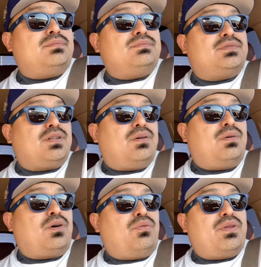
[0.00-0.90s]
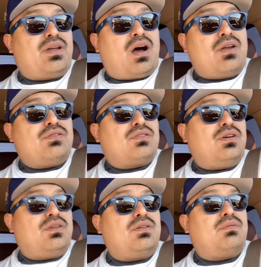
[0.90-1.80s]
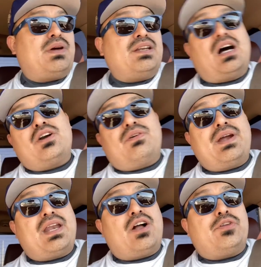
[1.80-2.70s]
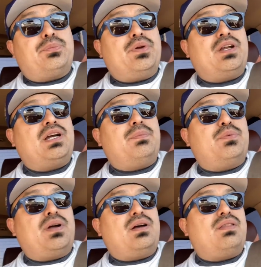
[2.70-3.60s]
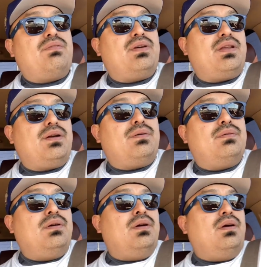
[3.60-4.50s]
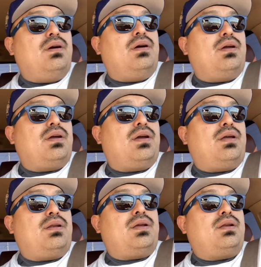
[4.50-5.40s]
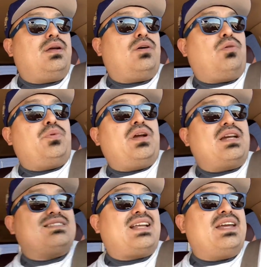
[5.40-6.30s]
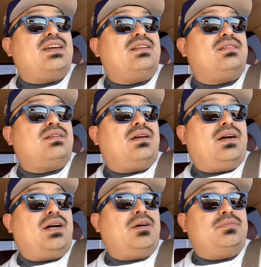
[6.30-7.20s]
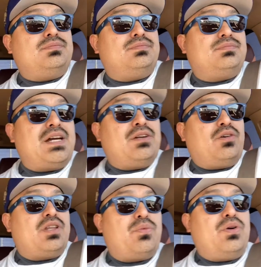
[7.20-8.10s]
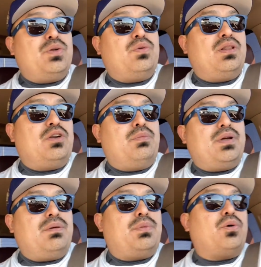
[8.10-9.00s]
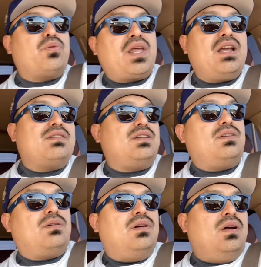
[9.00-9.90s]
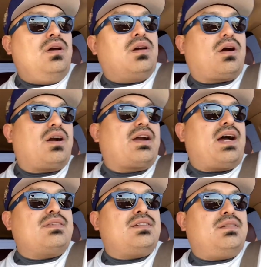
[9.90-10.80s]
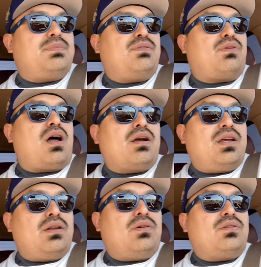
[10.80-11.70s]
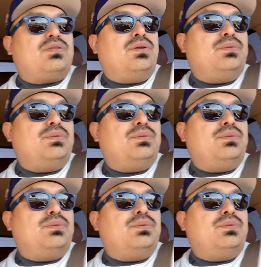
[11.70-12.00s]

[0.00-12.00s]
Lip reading: So hopefully the audio is good. My daughter right now is putting up the video, and then I hope you guys like it. I know that we're doing a little bit of both things, you know, car content, but vlogging also.